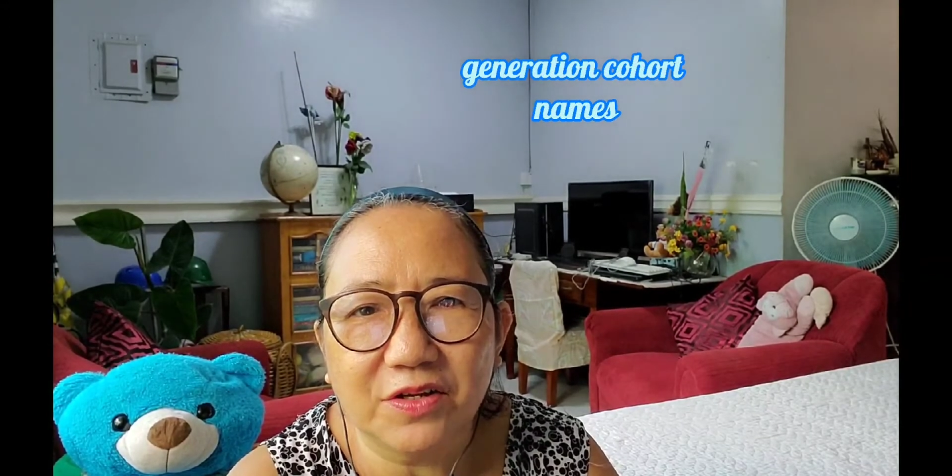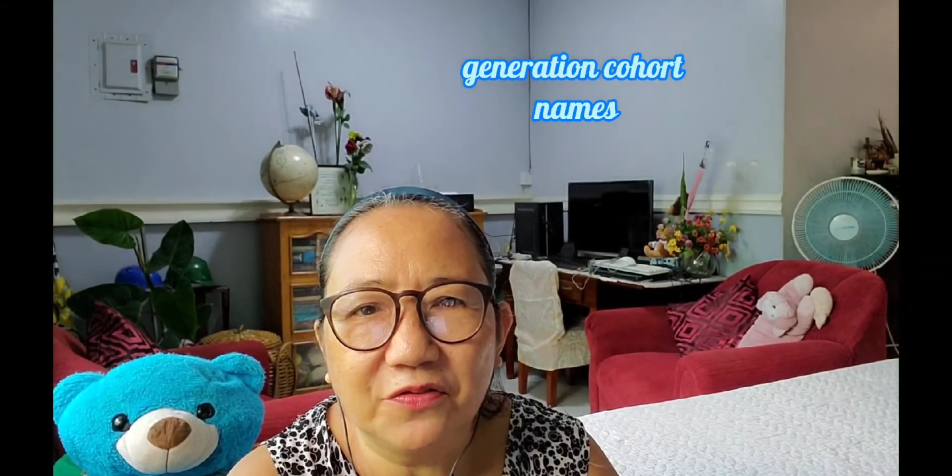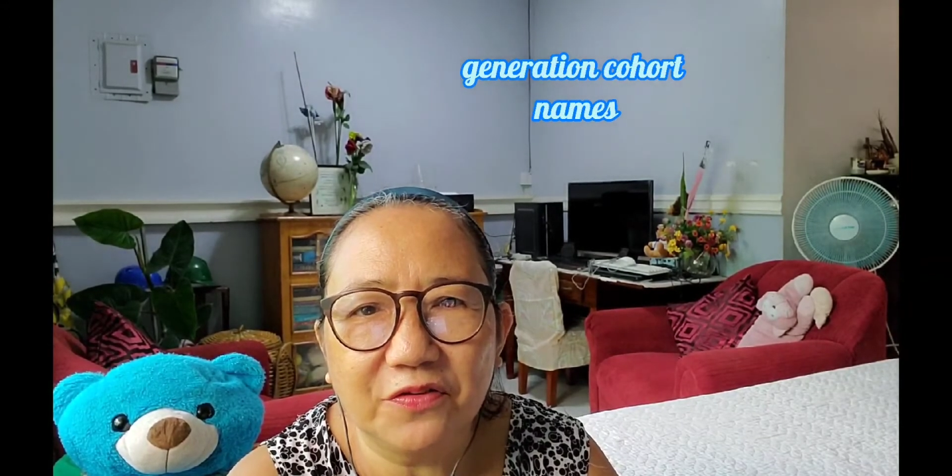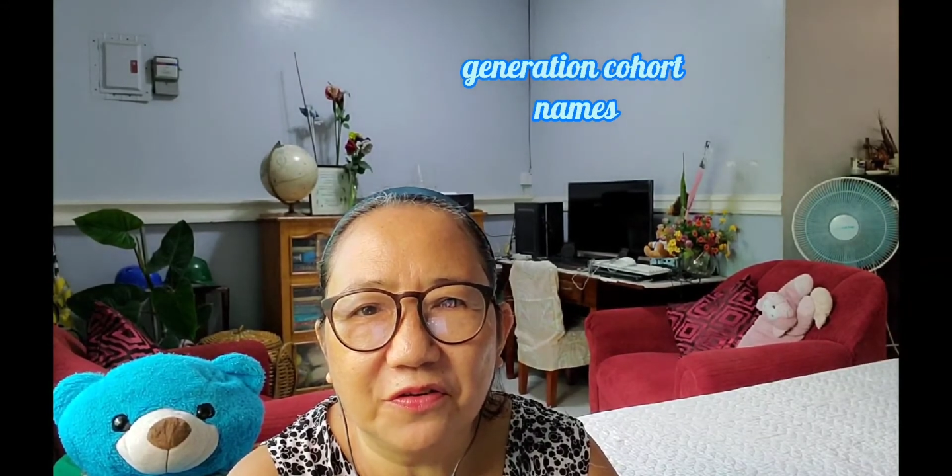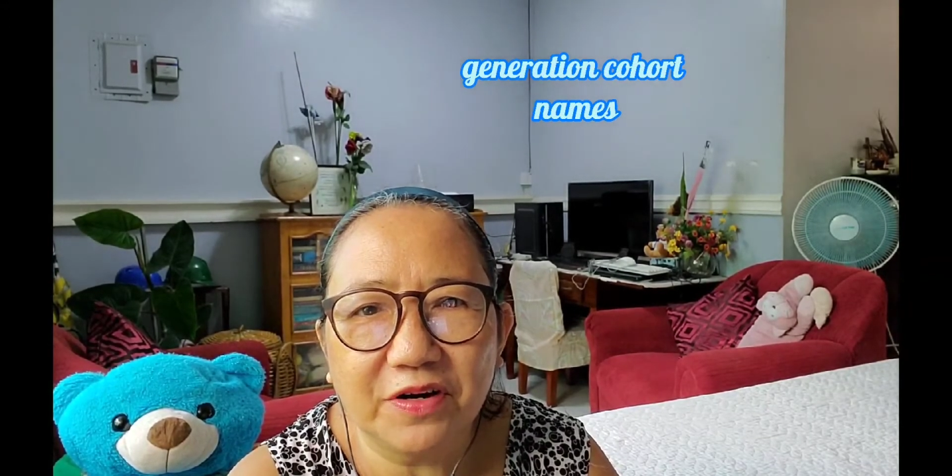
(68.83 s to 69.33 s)

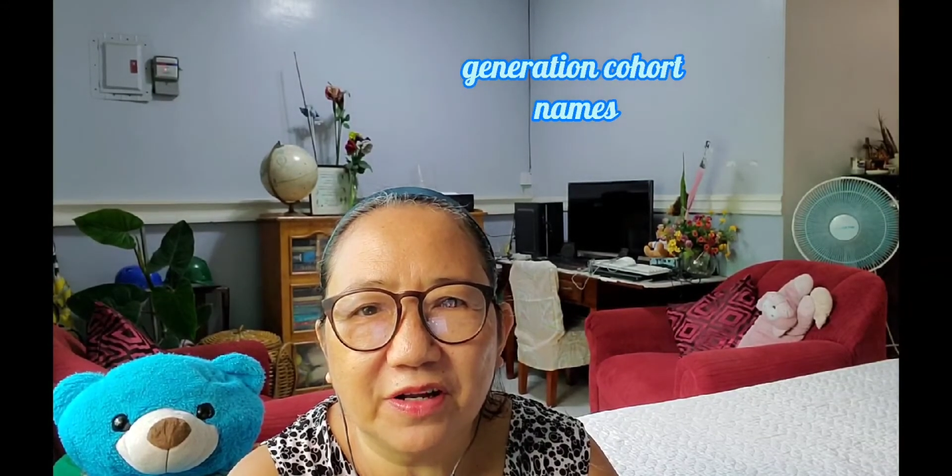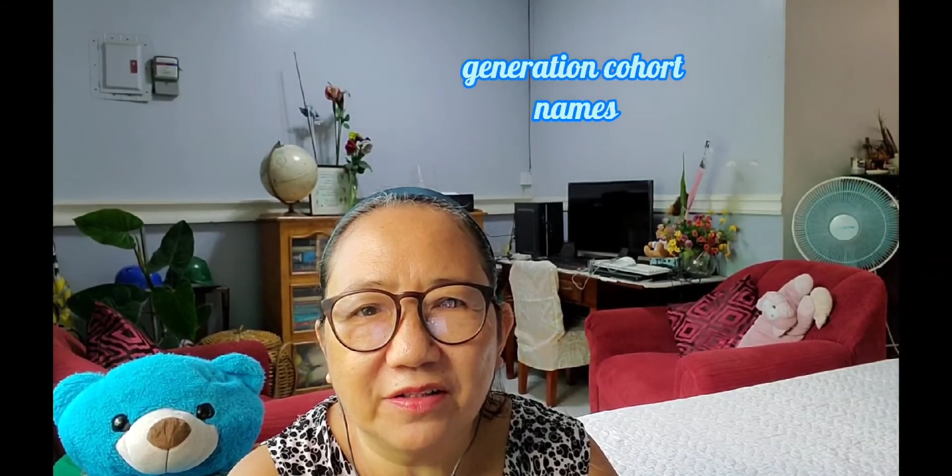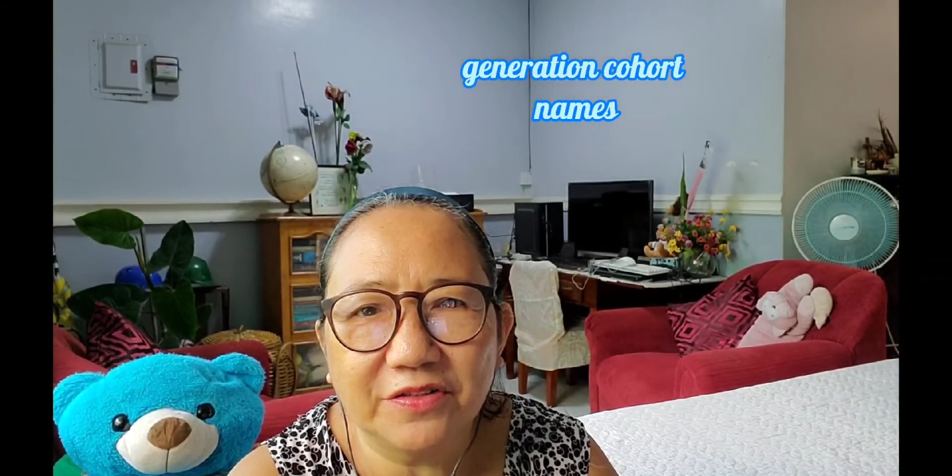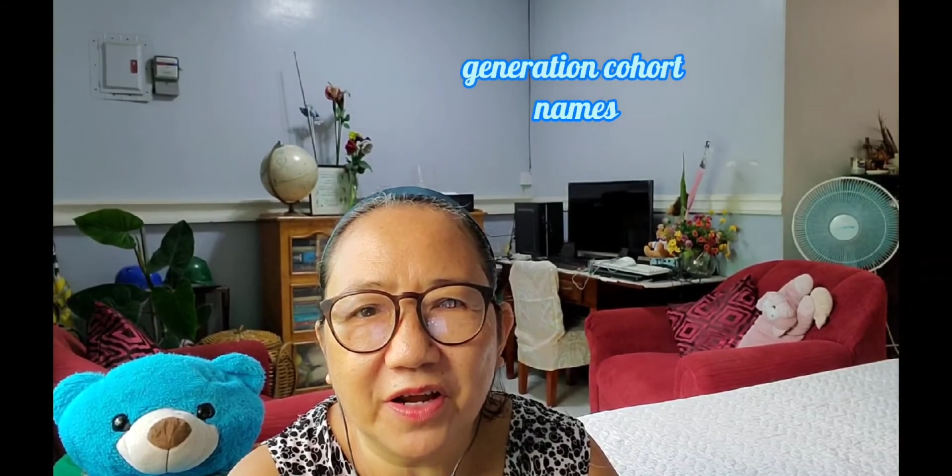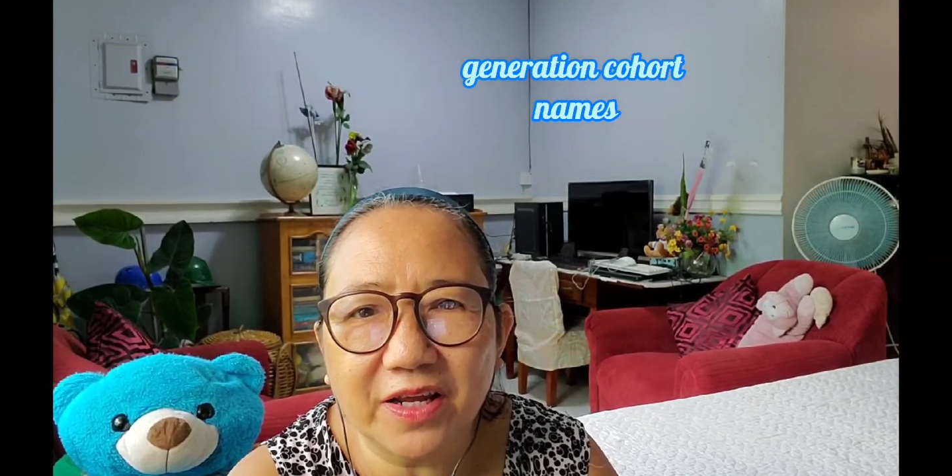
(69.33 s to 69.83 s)

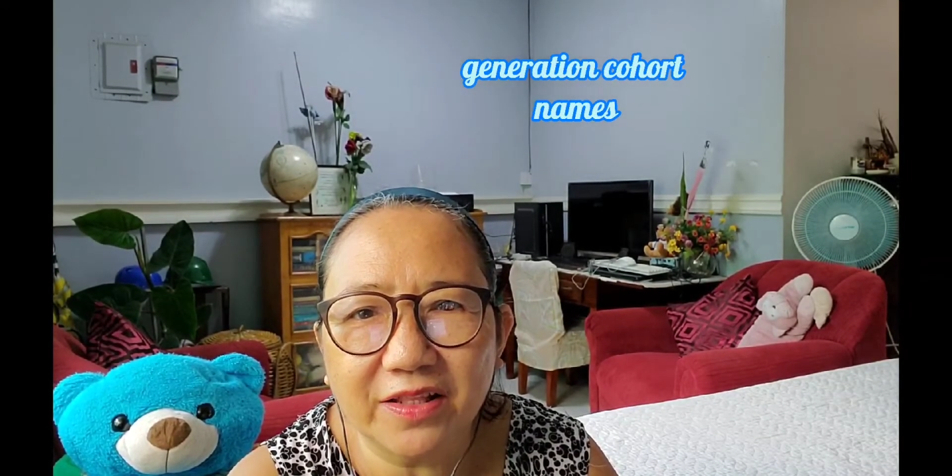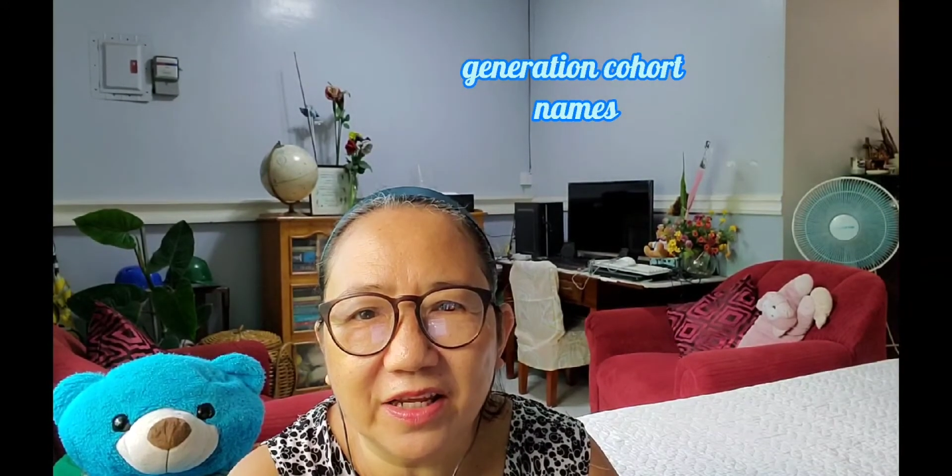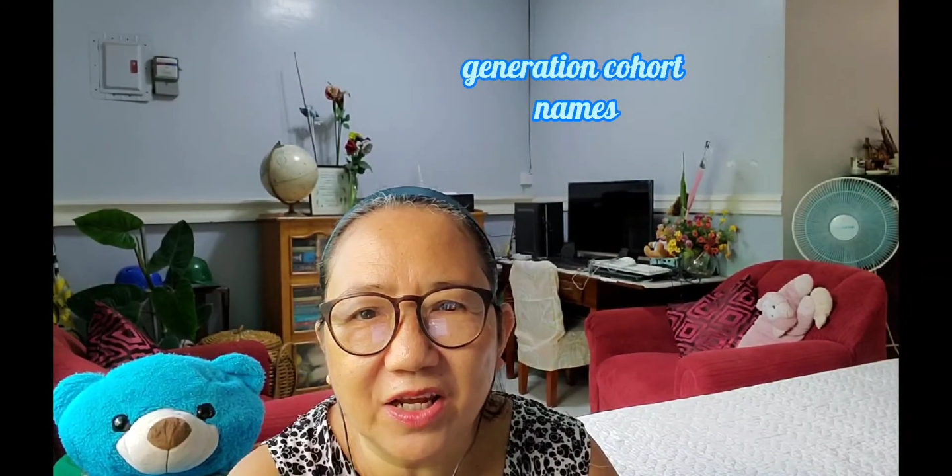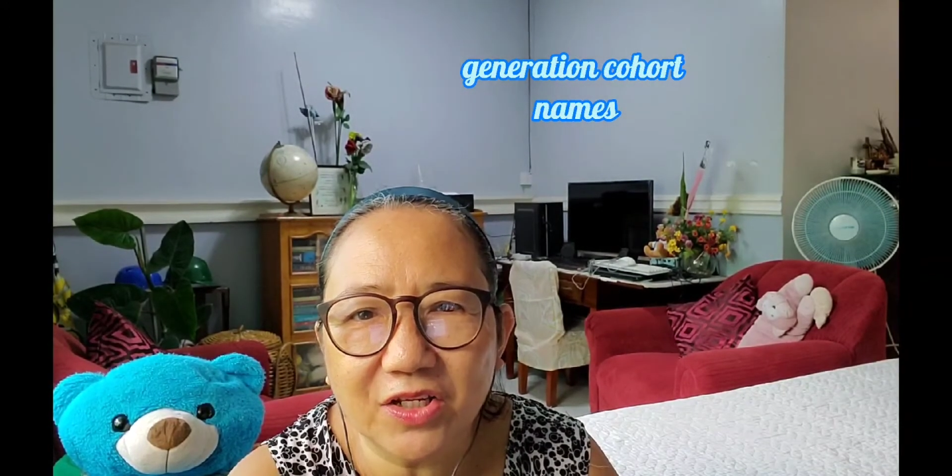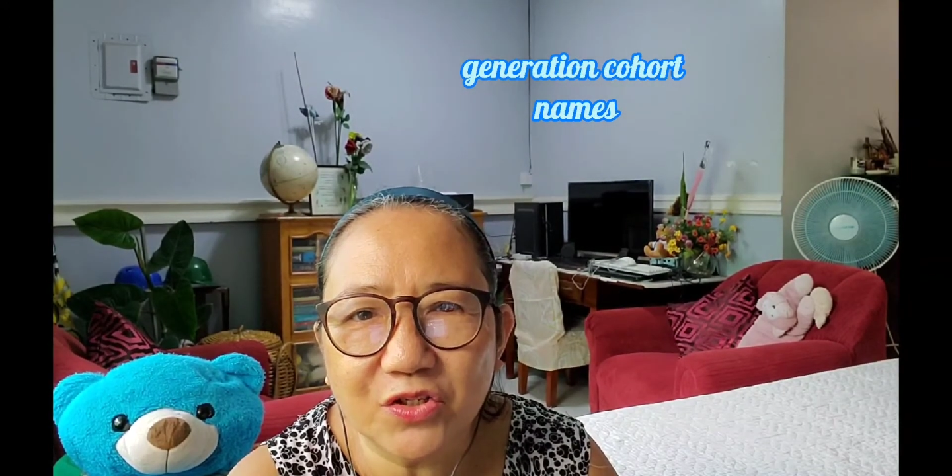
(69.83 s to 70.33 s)
differentiate
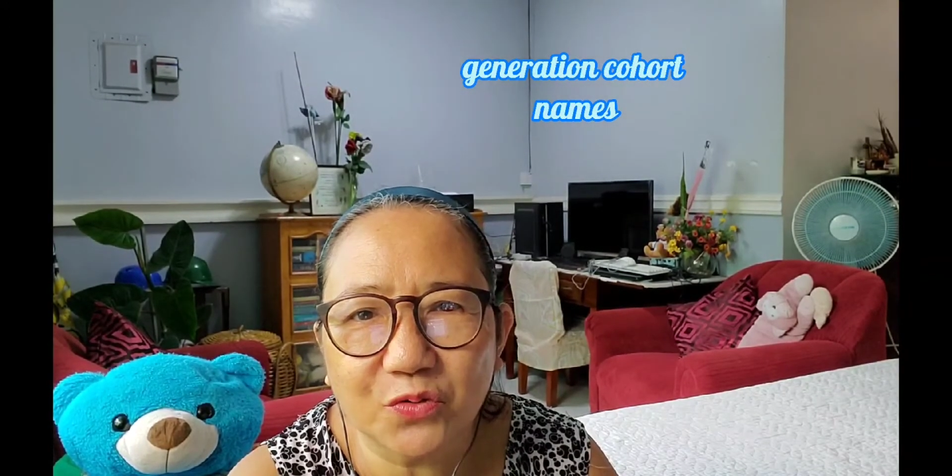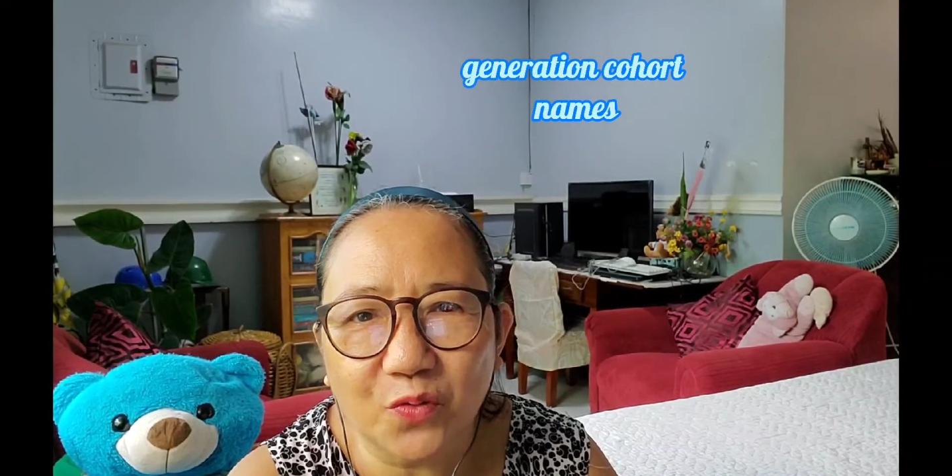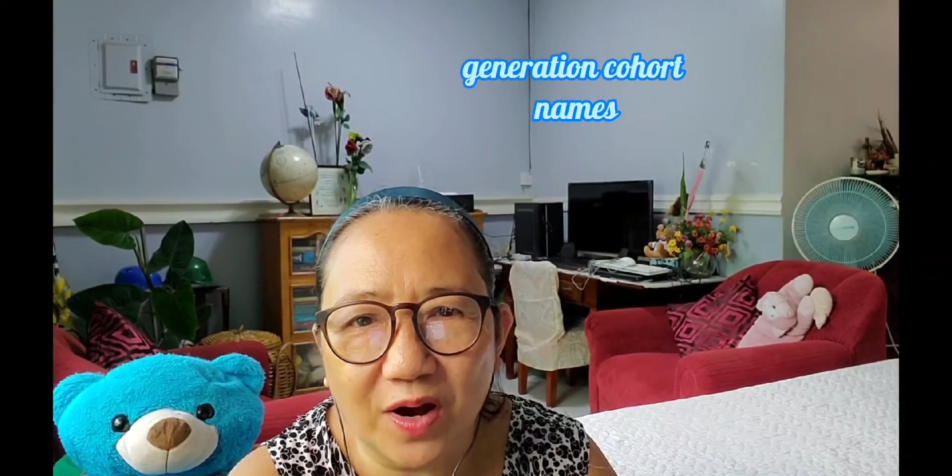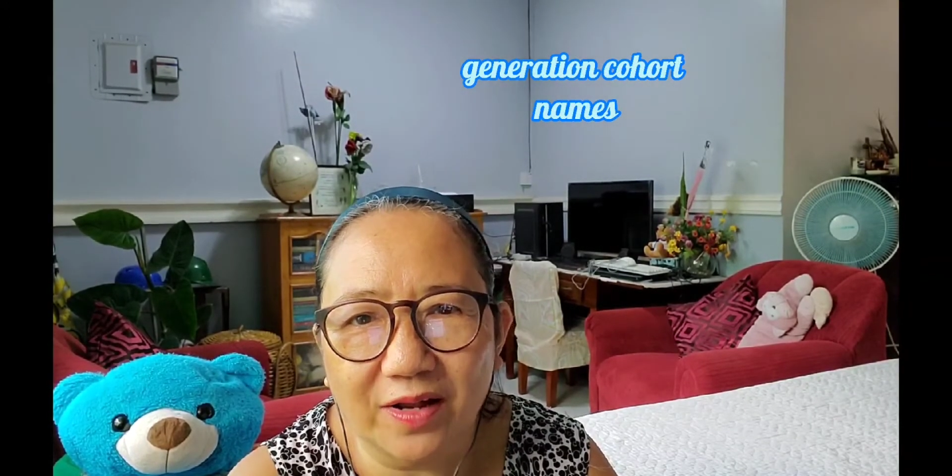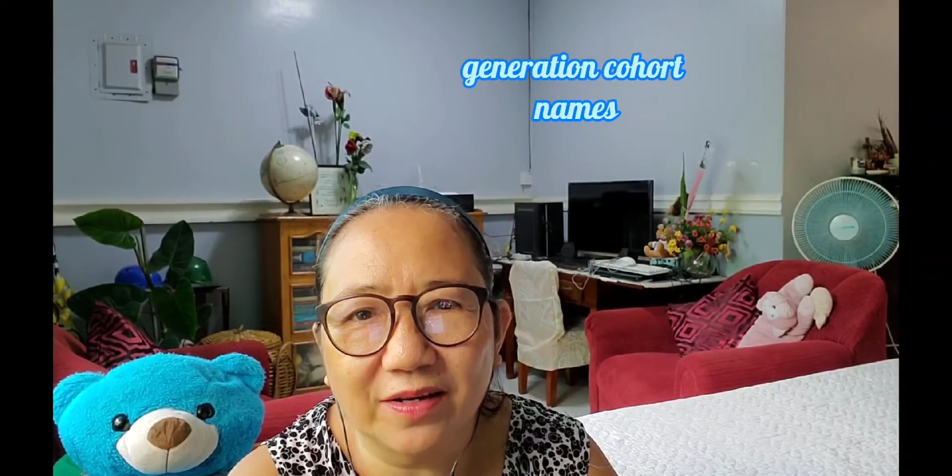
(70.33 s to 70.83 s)
each
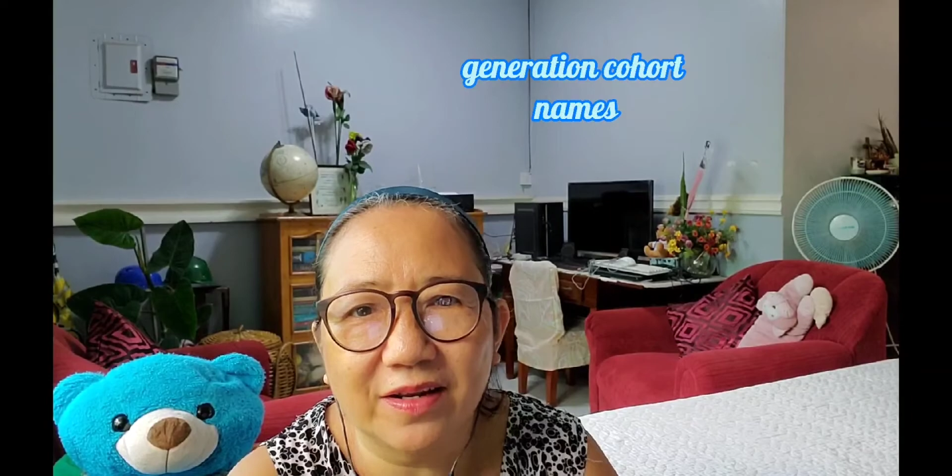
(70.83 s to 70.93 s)
one